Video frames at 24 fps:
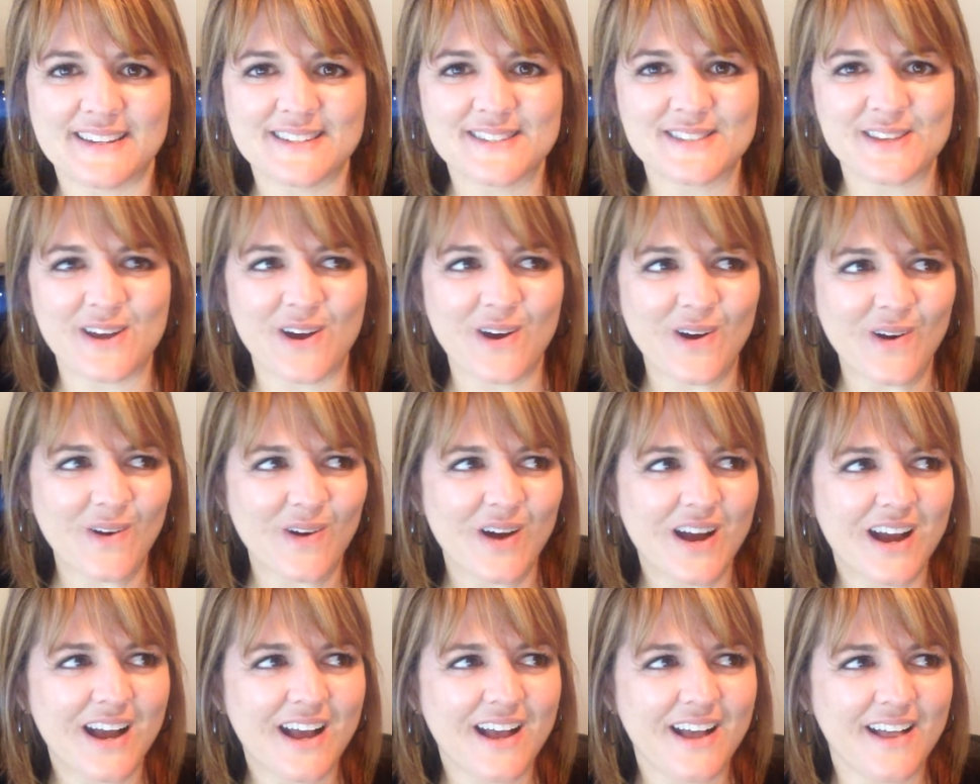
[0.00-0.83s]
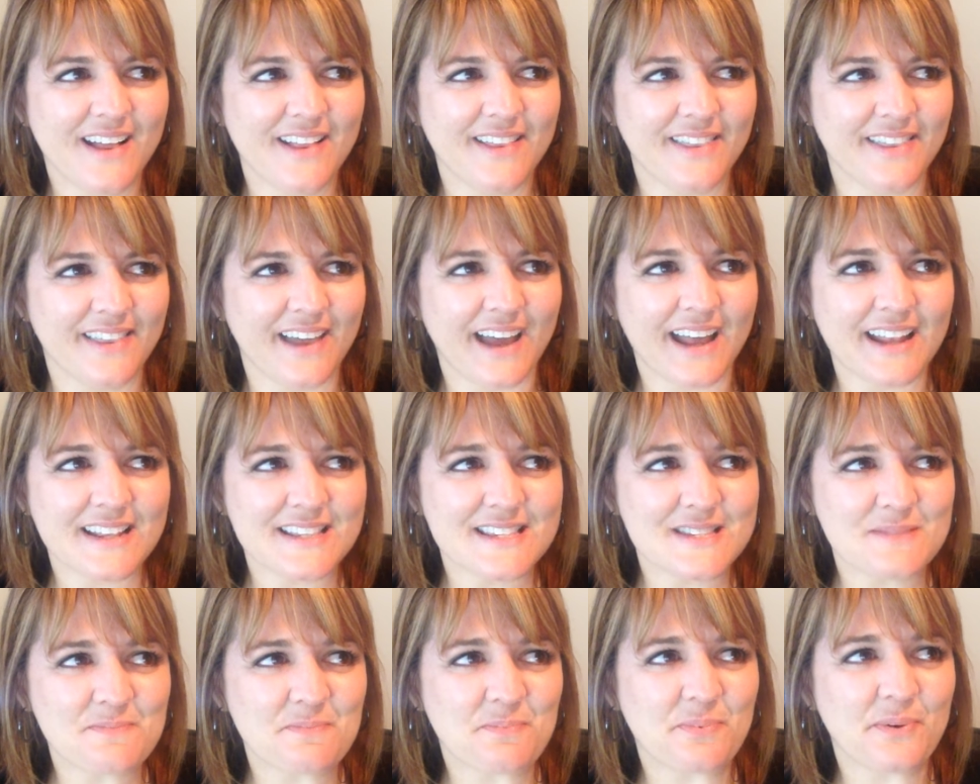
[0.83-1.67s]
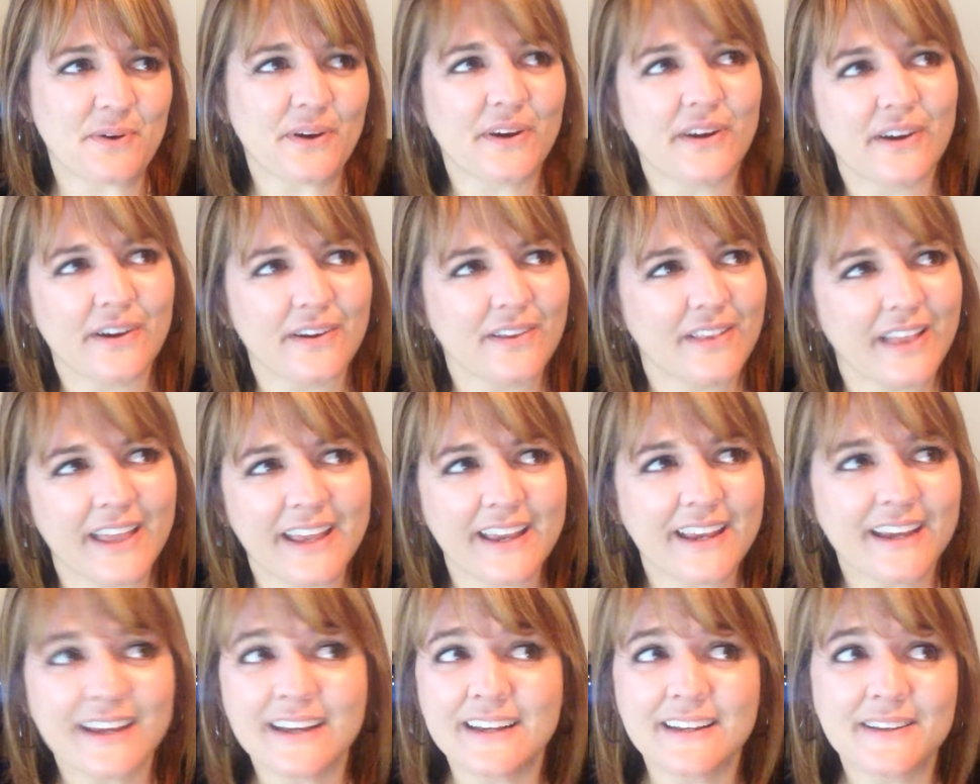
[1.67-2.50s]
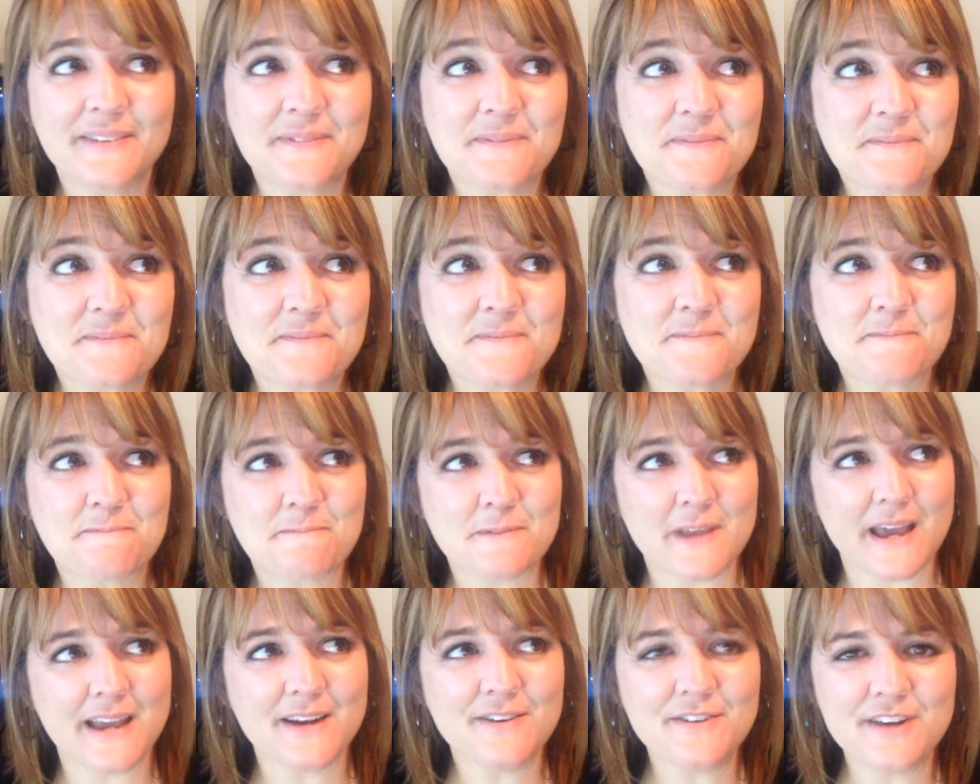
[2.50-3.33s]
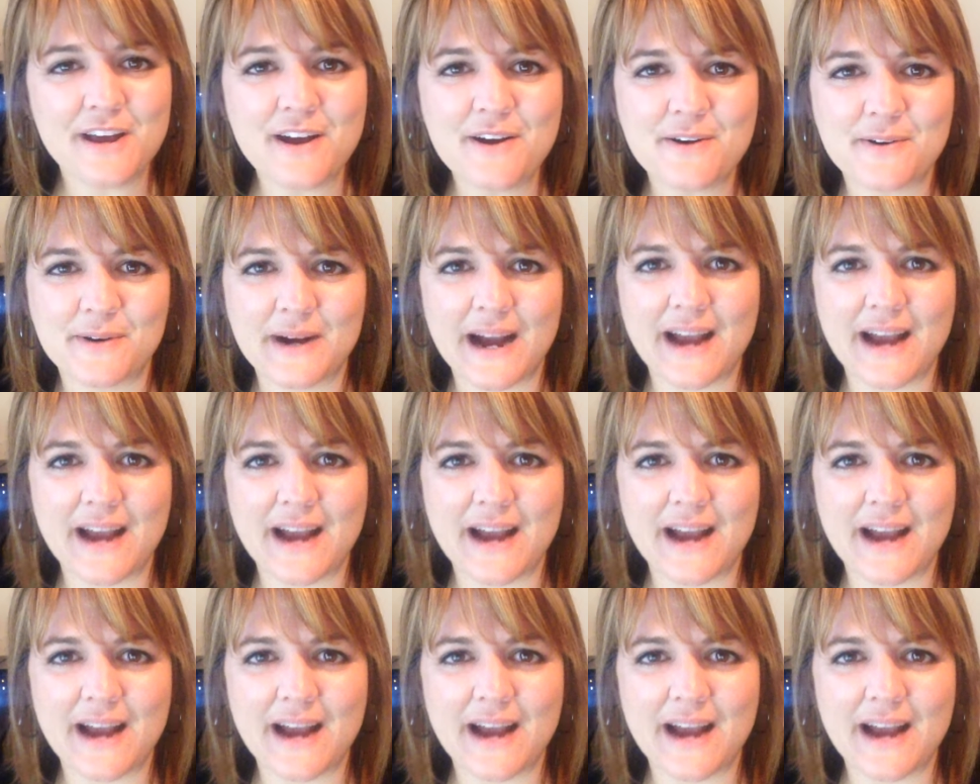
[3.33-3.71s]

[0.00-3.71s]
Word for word: So that's pr- like, I don't know.